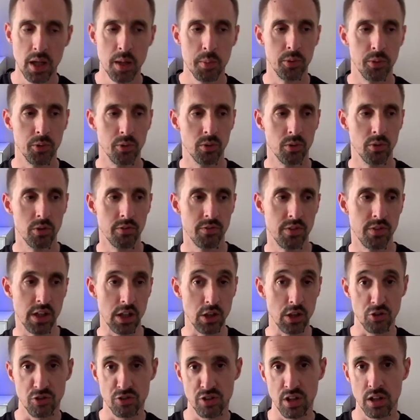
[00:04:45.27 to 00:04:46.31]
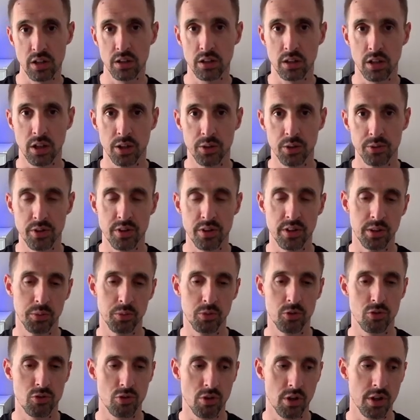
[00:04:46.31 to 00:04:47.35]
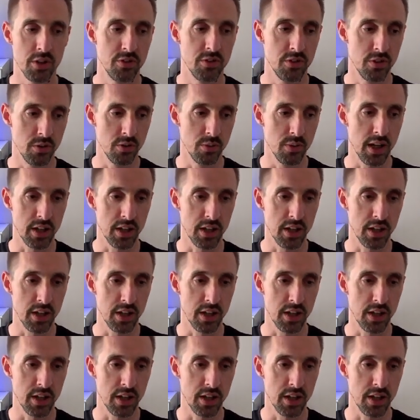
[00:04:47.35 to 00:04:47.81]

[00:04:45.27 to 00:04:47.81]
but all of the shell code that would try to